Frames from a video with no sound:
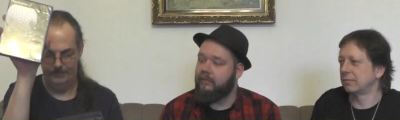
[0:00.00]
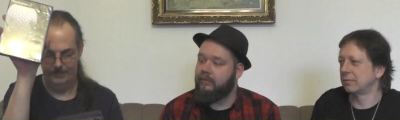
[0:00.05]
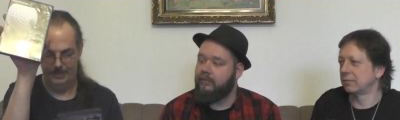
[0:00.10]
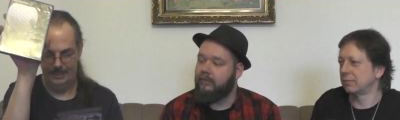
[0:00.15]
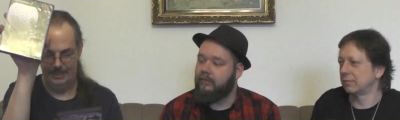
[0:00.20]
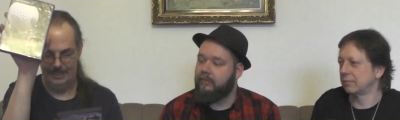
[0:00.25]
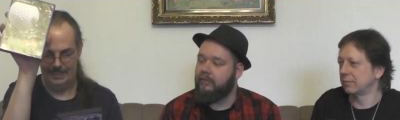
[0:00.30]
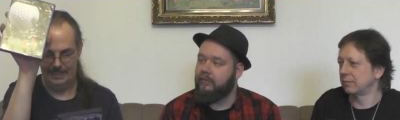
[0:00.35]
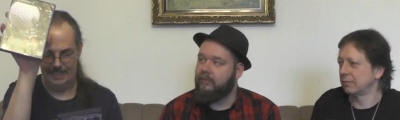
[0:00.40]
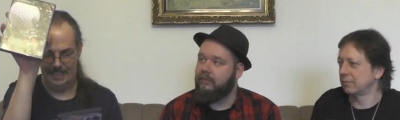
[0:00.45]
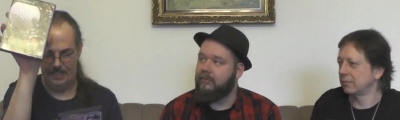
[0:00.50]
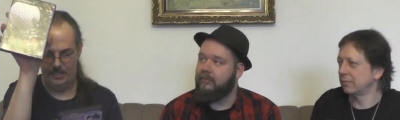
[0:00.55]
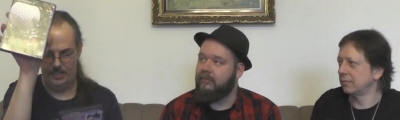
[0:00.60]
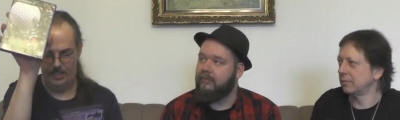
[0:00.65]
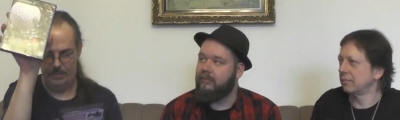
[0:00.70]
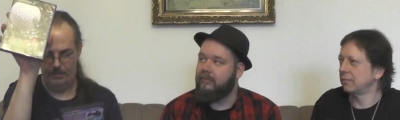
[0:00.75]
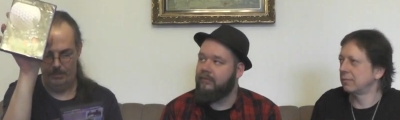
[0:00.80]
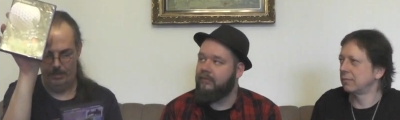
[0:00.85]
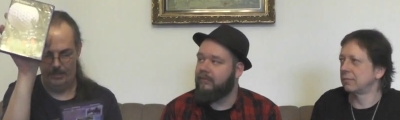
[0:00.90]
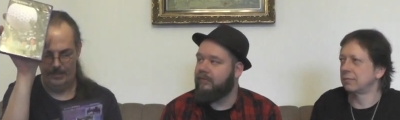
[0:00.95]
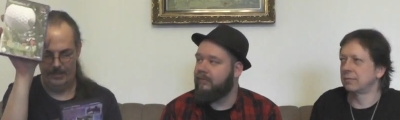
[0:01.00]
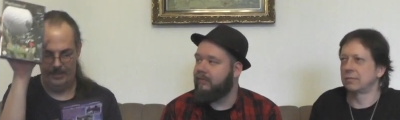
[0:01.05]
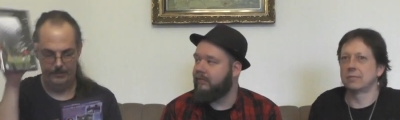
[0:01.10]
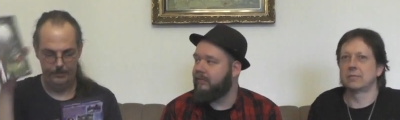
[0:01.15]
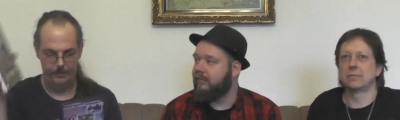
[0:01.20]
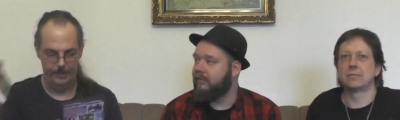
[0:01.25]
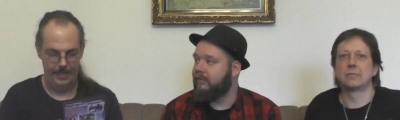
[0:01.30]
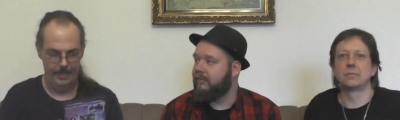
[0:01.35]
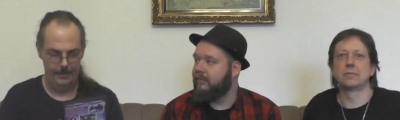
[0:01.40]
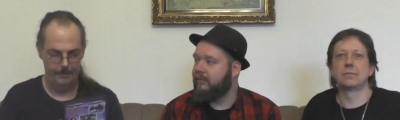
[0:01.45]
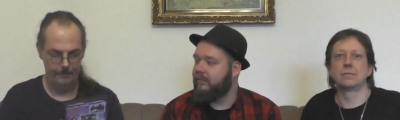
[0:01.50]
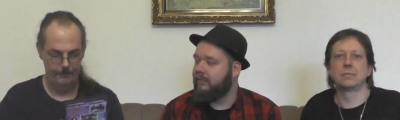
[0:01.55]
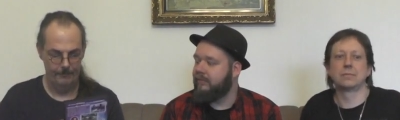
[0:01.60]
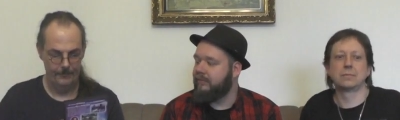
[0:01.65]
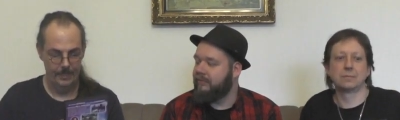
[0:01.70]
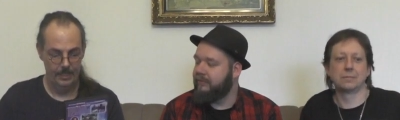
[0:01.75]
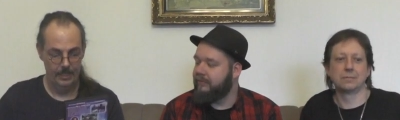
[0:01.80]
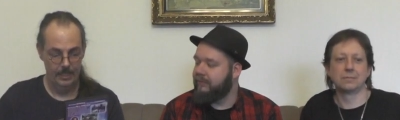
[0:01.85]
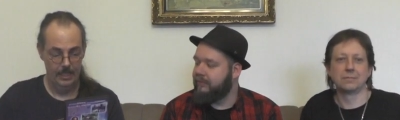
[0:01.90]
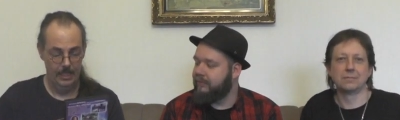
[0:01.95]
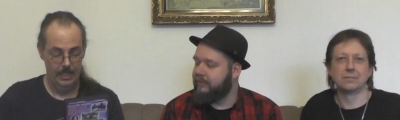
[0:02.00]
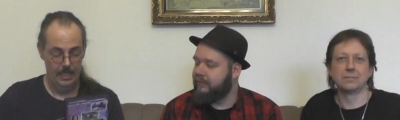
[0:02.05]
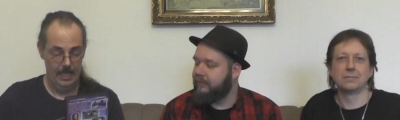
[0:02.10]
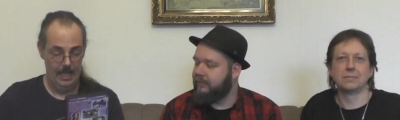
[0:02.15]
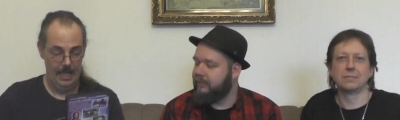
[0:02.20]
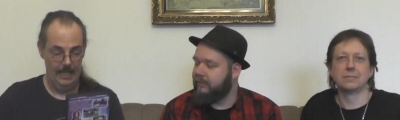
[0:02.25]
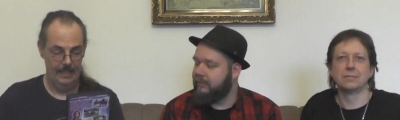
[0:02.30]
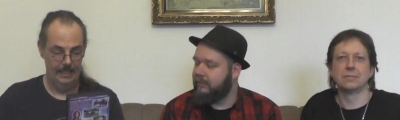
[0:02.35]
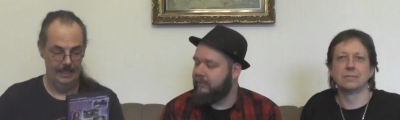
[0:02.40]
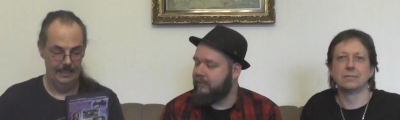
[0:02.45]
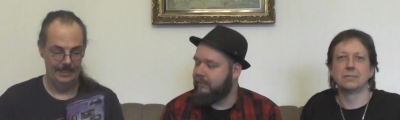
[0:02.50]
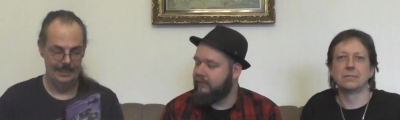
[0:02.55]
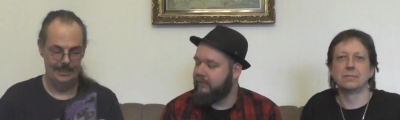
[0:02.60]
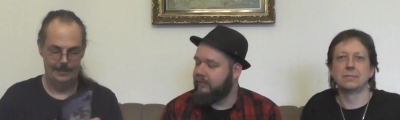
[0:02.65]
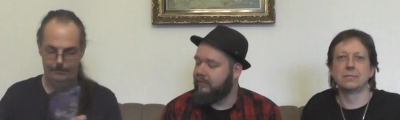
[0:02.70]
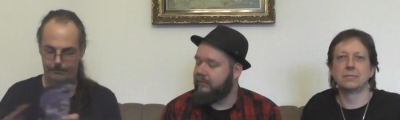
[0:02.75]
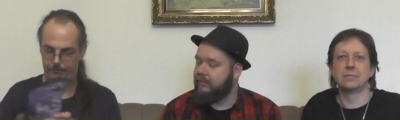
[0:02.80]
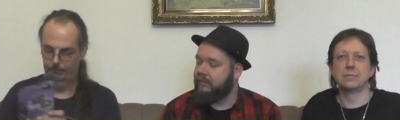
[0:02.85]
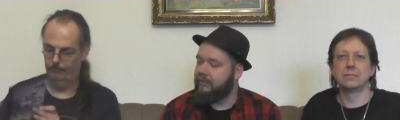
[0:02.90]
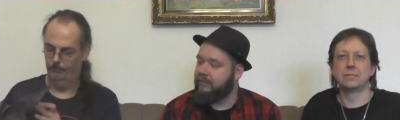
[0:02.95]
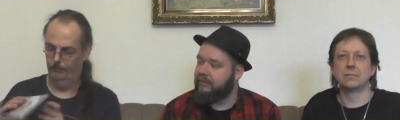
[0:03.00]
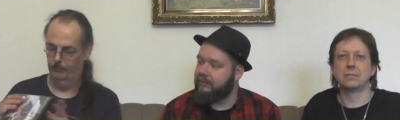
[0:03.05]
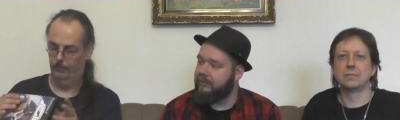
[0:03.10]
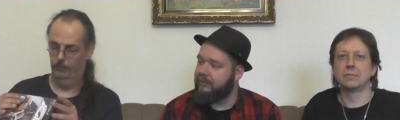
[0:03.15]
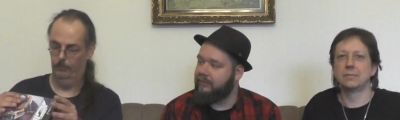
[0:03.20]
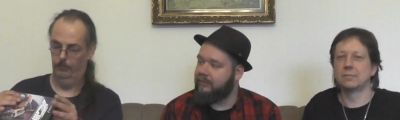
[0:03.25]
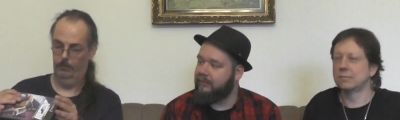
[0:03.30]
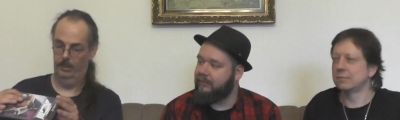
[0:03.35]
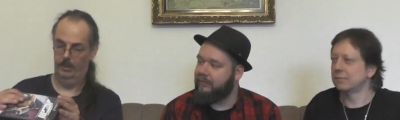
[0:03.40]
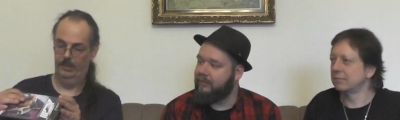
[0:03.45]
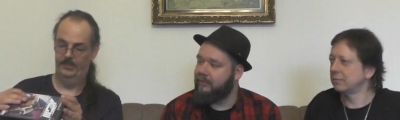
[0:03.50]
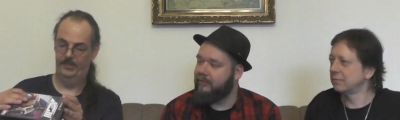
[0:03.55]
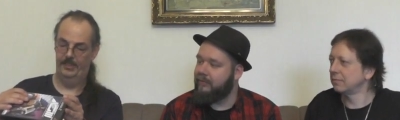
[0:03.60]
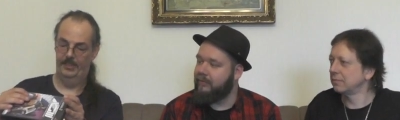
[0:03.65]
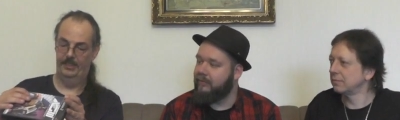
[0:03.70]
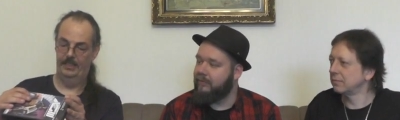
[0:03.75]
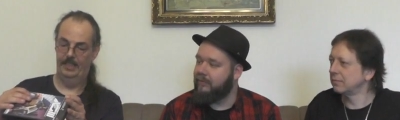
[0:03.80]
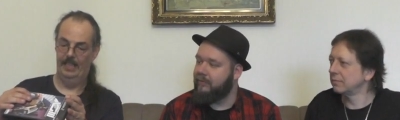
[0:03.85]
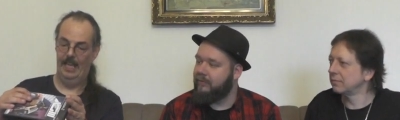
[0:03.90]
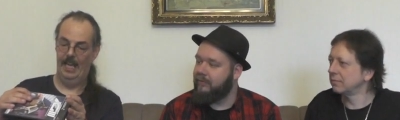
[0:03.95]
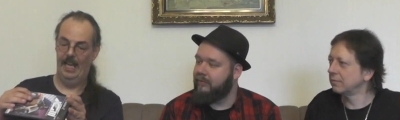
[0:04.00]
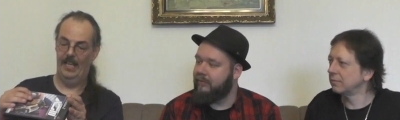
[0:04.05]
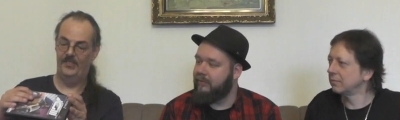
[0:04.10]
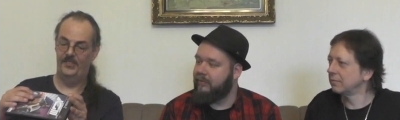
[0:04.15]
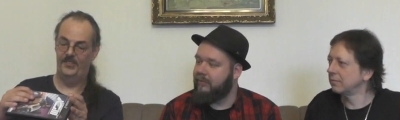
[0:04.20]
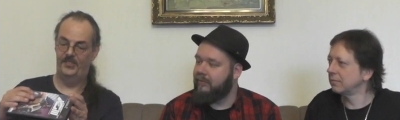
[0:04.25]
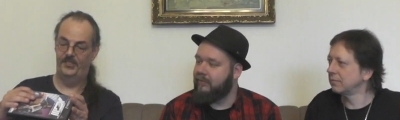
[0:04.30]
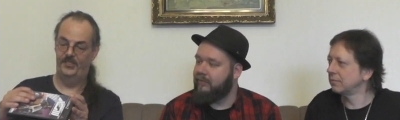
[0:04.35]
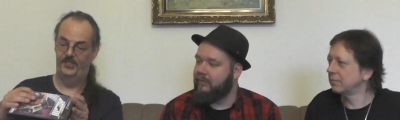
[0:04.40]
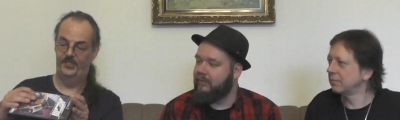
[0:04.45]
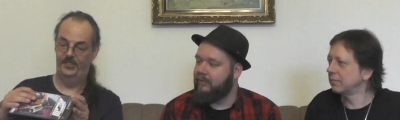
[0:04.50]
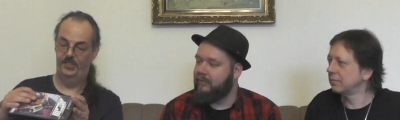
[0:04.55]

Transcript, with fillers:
Speaker 1: It's actually called that way. And it's, what is it? X